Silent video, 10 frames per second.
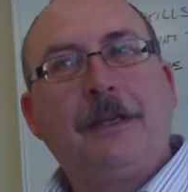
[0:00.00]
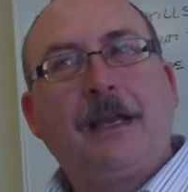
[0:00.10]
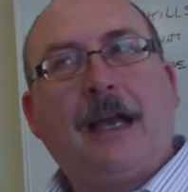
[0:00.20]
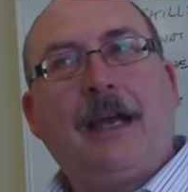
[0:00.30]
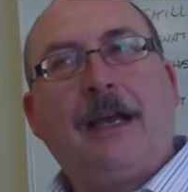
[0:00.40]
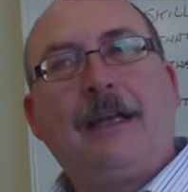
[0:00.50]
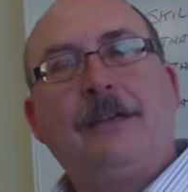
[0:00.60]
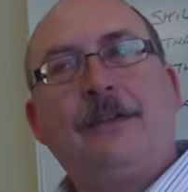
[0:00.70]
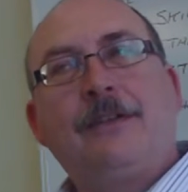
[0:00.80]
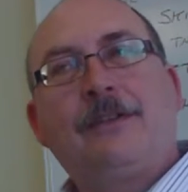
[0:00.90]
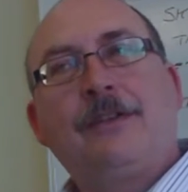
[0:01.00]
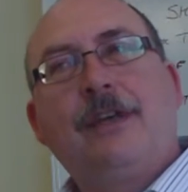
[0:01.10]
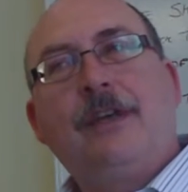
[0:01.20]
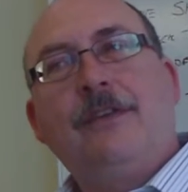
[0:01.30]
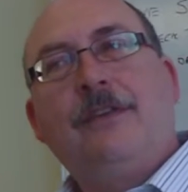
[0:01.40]
And
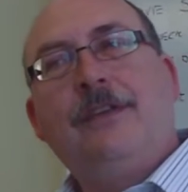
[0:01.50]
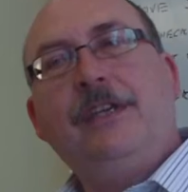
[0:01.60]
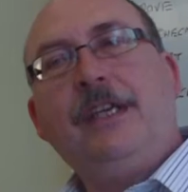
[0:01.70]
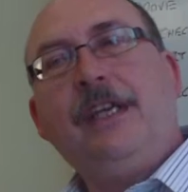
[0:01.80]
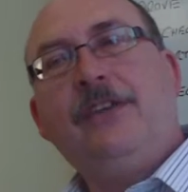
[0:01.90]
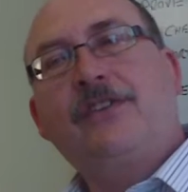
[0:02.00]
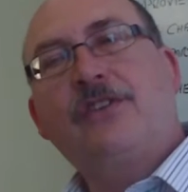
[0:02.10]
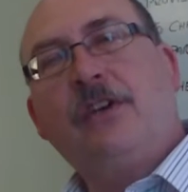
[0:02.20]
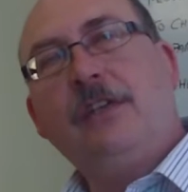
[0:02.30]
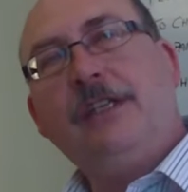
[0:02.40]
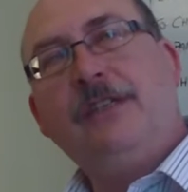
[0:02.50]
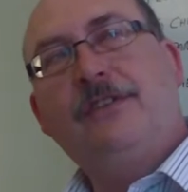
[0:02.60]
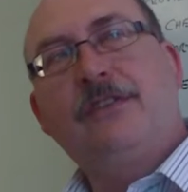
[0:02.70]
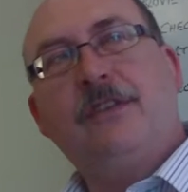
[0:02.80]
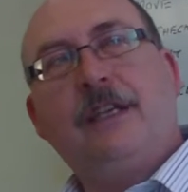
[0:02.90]
the
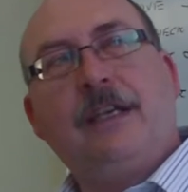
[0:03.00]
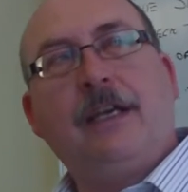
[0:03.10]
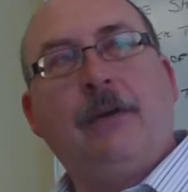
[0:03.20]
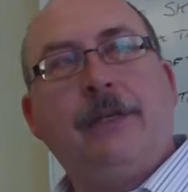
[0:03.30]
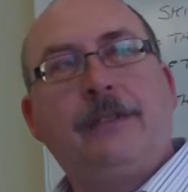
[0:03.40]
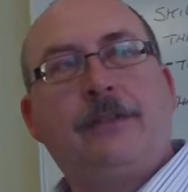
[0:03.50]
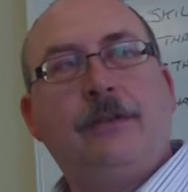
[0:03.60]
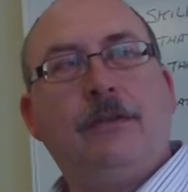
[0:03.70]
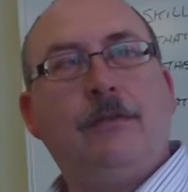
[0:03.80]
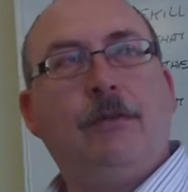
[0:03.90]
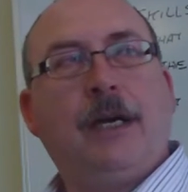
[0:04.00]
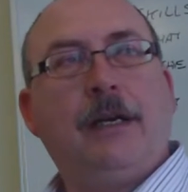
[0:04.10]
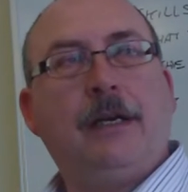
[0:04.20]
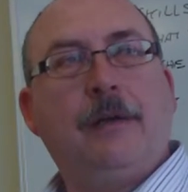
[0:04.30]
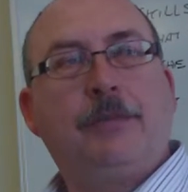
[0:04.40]
solids that they're going to
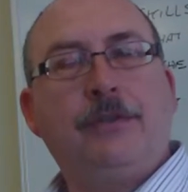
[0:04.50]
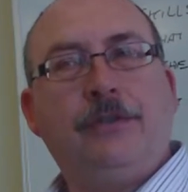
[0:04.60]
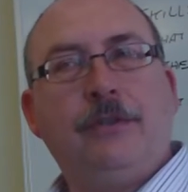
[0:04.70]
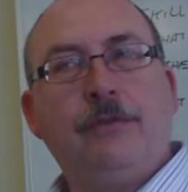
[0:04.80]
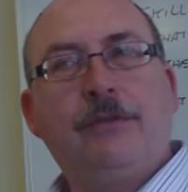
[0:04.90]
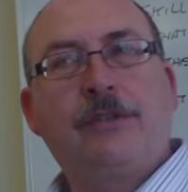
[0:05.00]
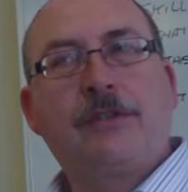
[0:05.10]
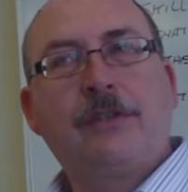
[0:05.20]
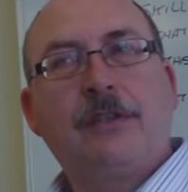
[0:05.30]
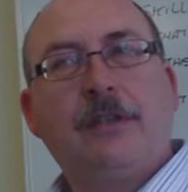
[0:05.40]
produce,